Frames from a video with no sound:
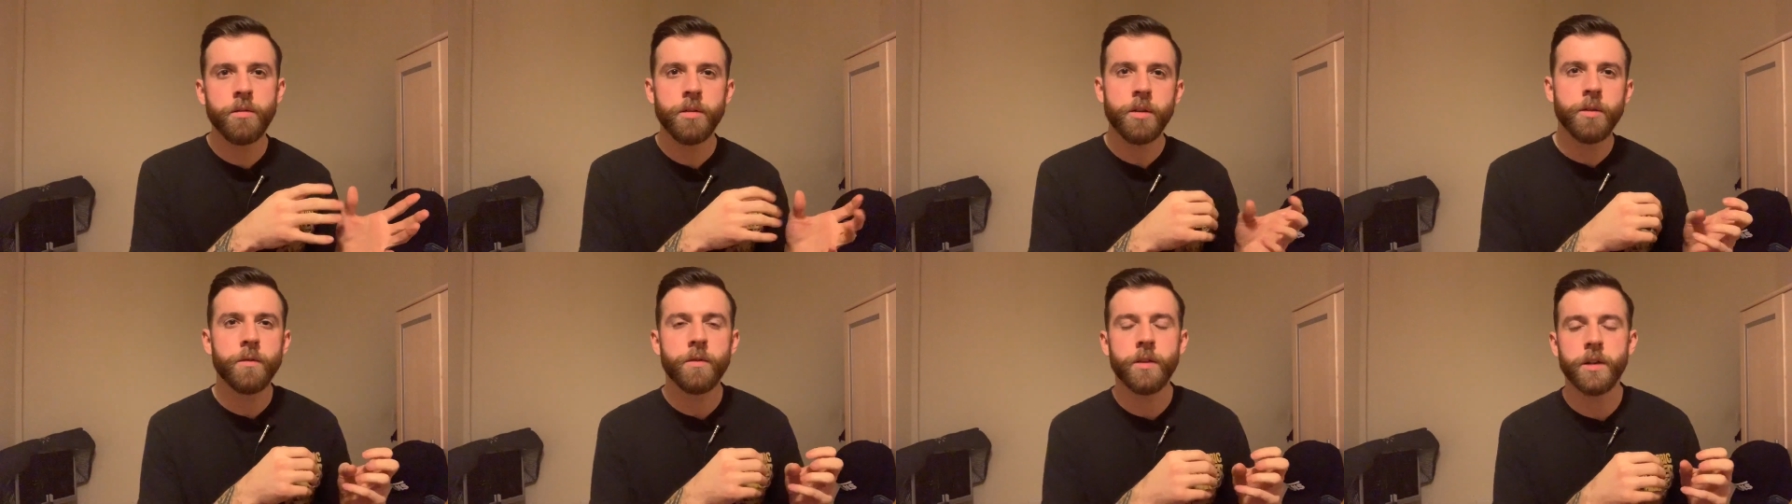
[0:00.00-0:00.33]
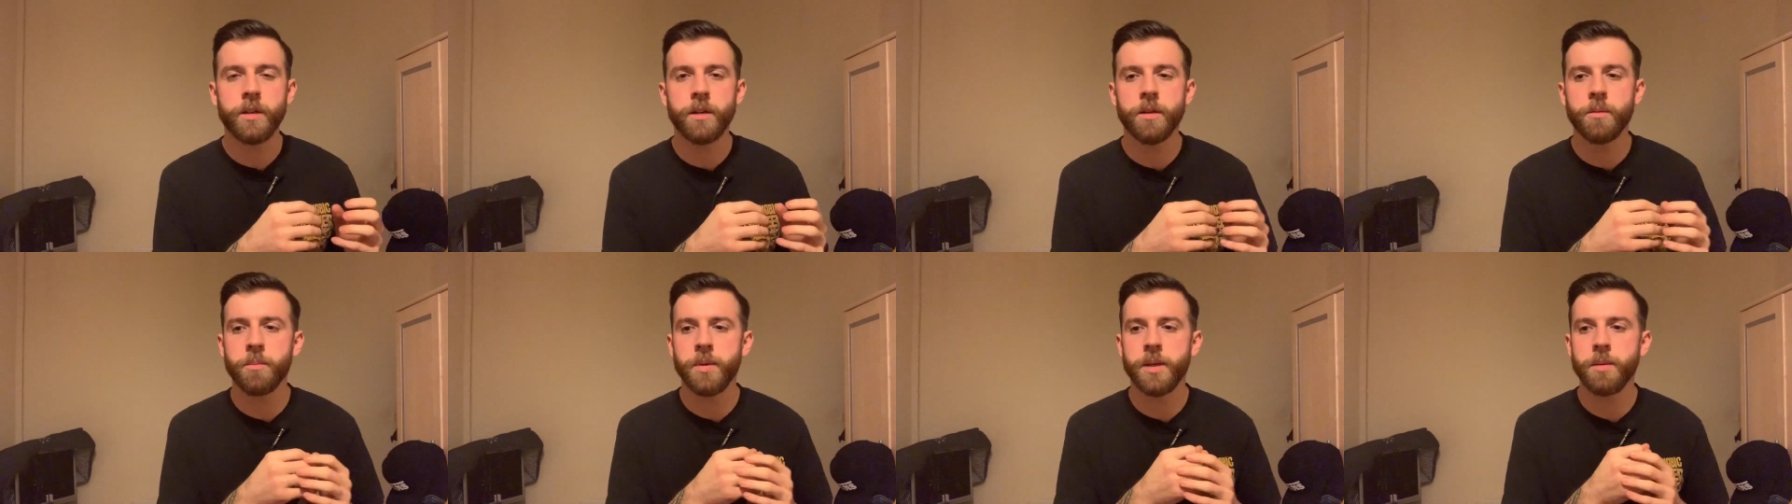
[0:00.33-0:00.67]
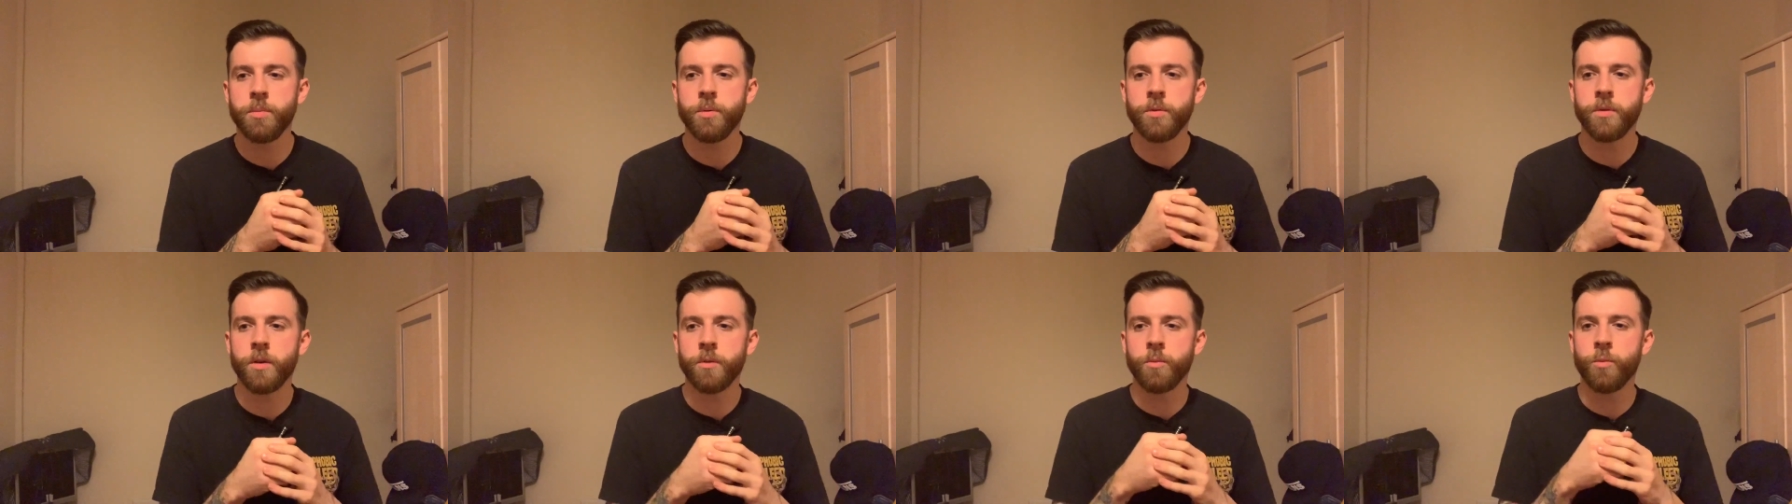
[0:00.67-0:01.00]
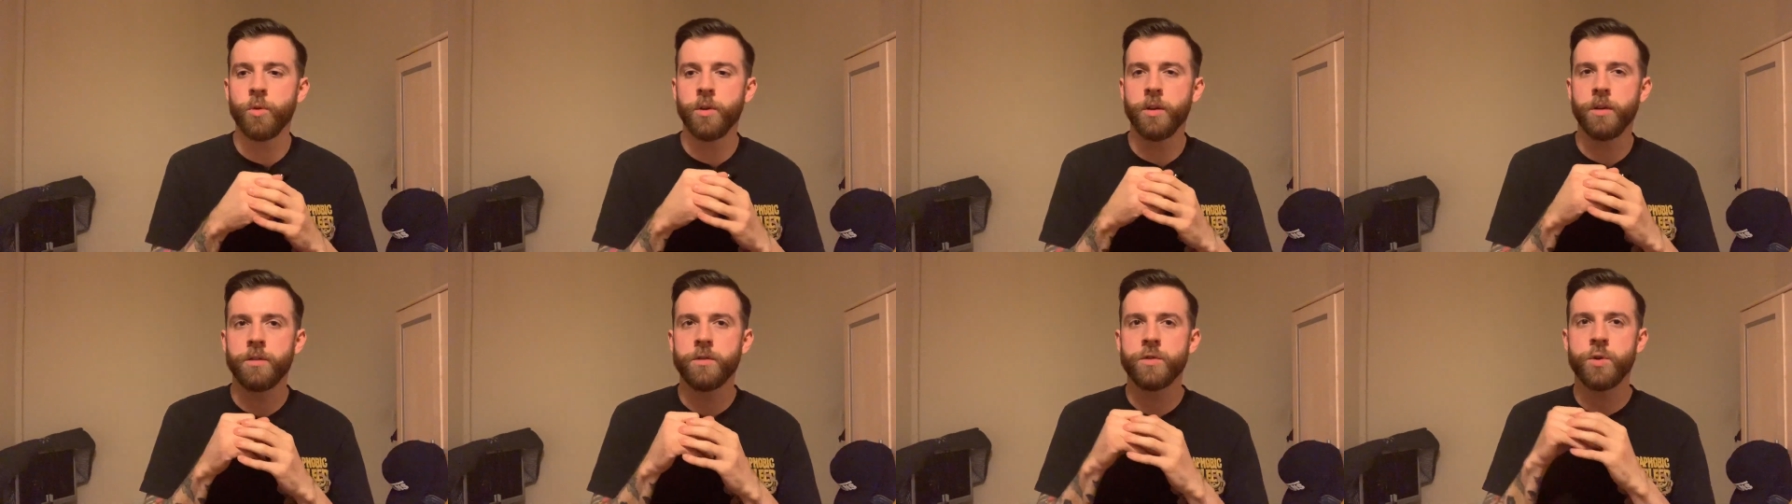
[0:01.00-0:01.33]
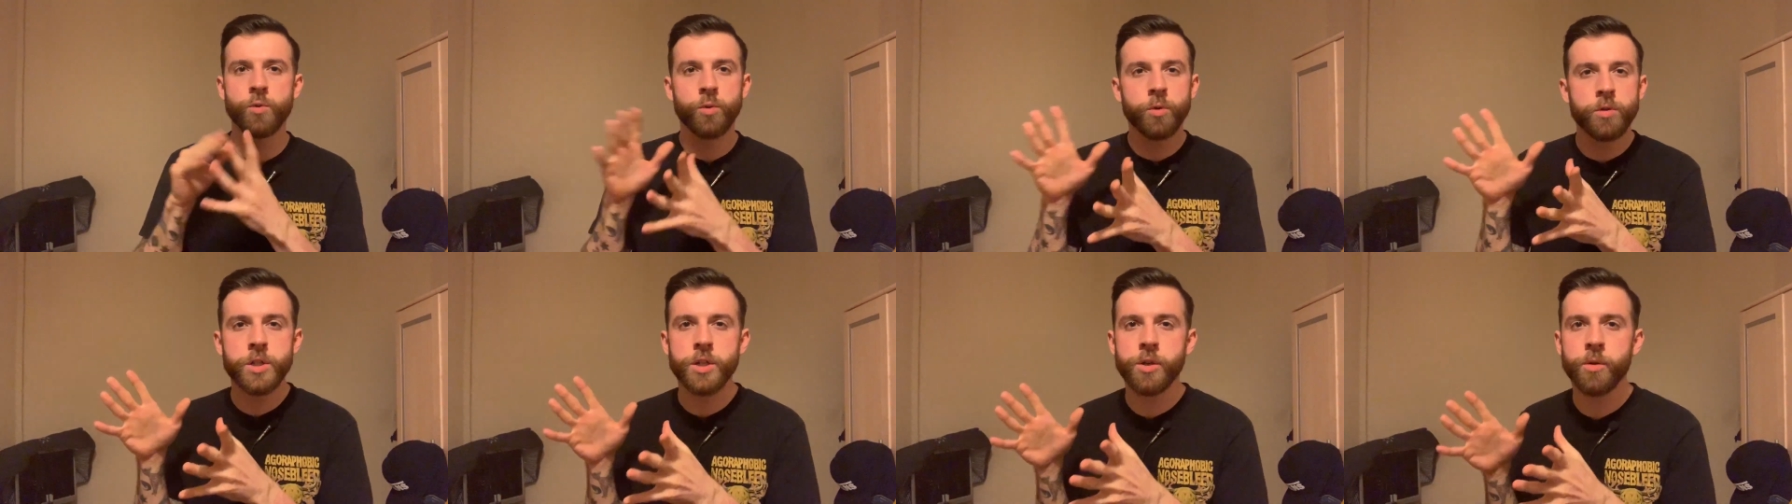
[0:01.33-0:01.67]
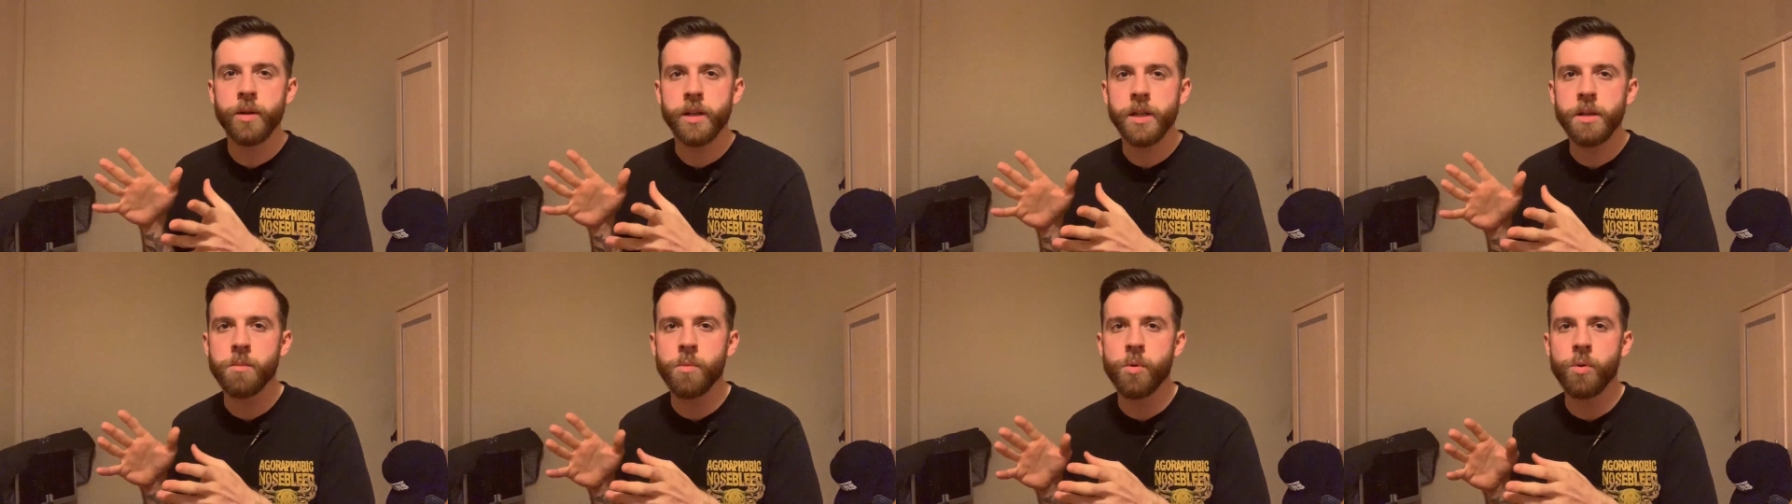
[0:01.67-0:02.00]
you think that people don't want to talk to you
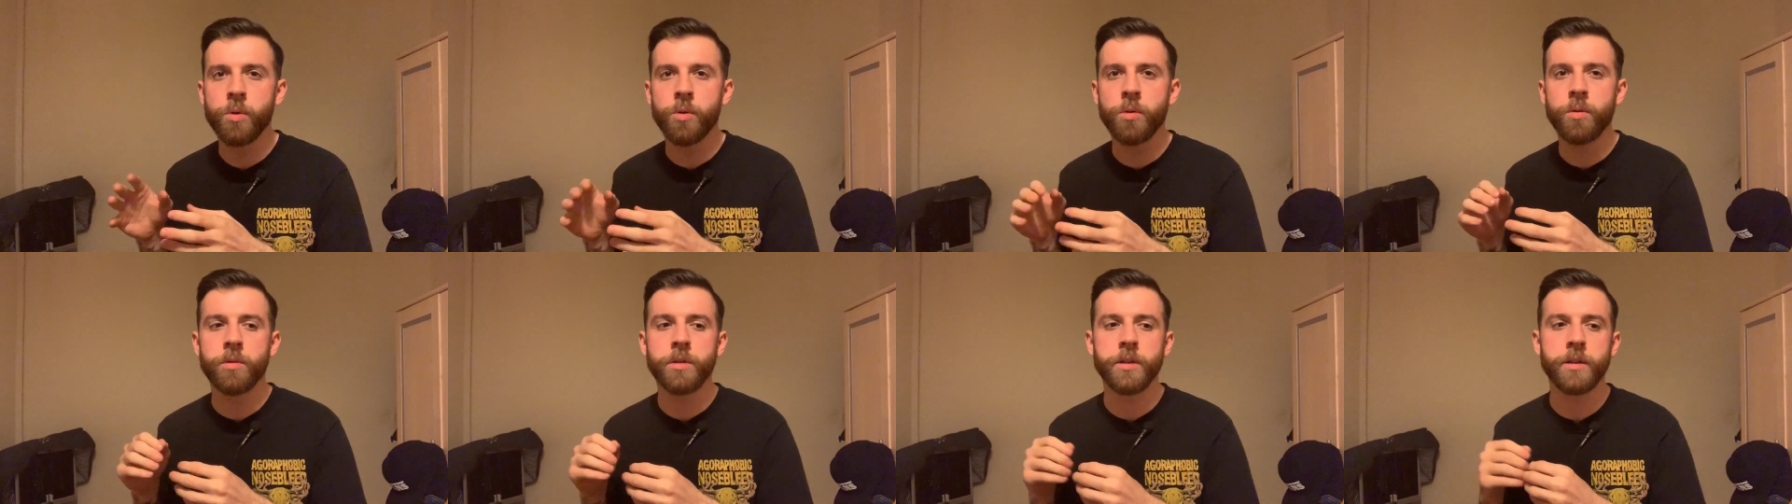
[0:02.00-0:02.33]
anymore,